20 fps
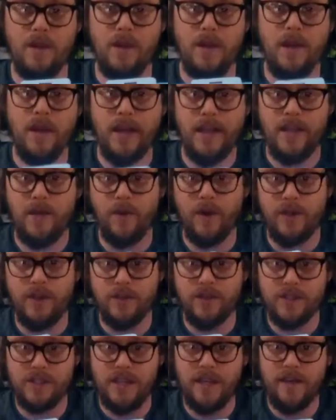And then what
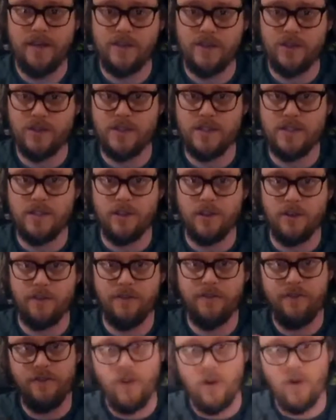you'll see is there's these little
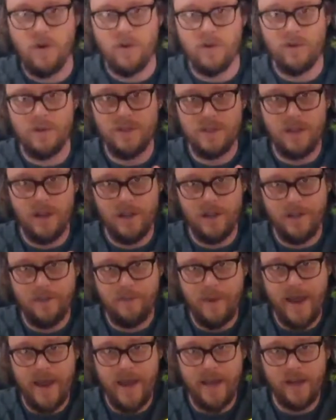folds on the
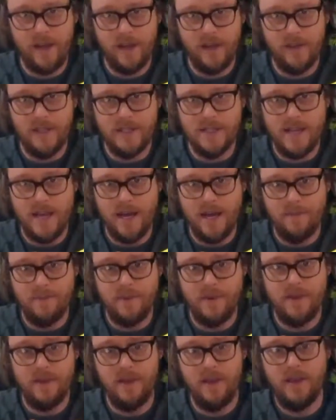back on the top.
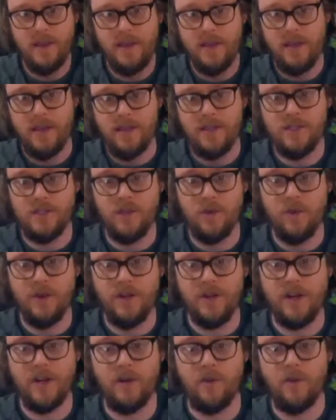And so what
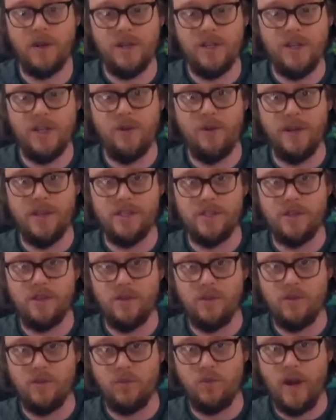you're going to want to do
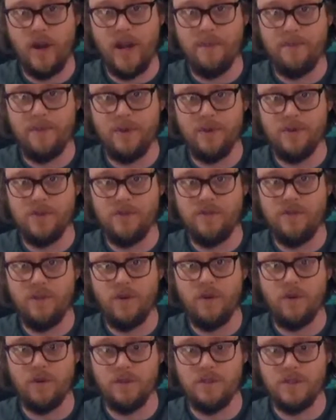is wrap those
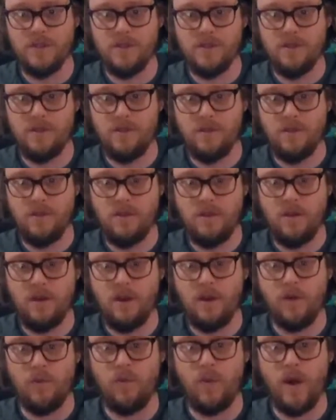folds
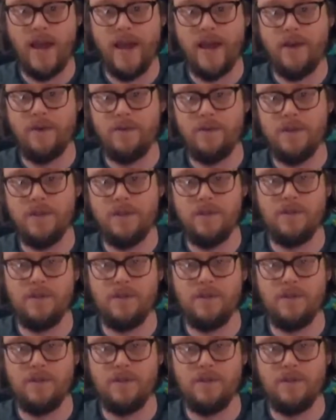around.